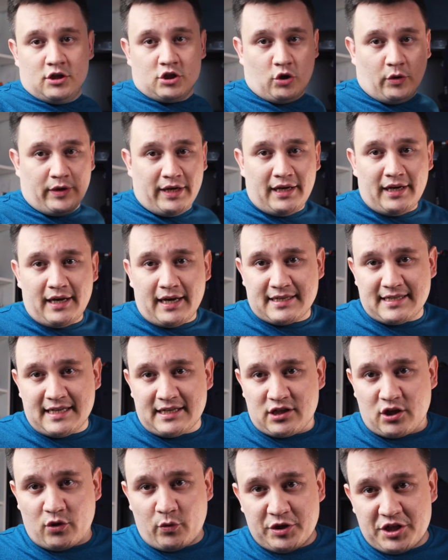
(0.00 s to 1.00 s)
So another
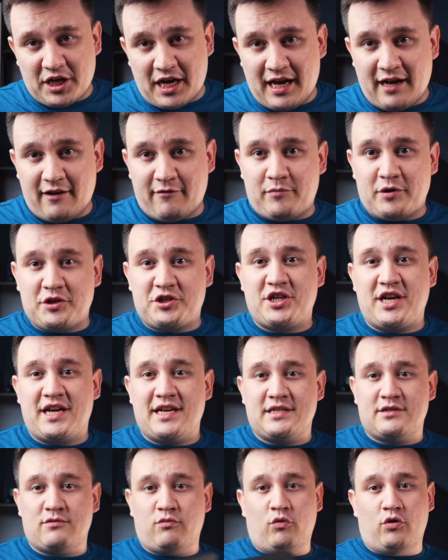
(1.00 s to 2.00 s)
accessory which I have
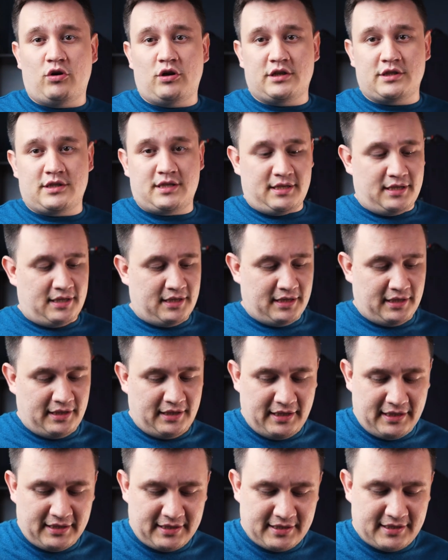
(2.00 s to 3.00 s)
purchased was
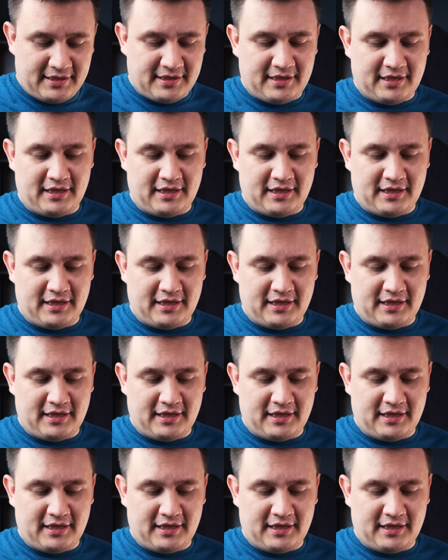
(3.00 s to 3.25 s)
this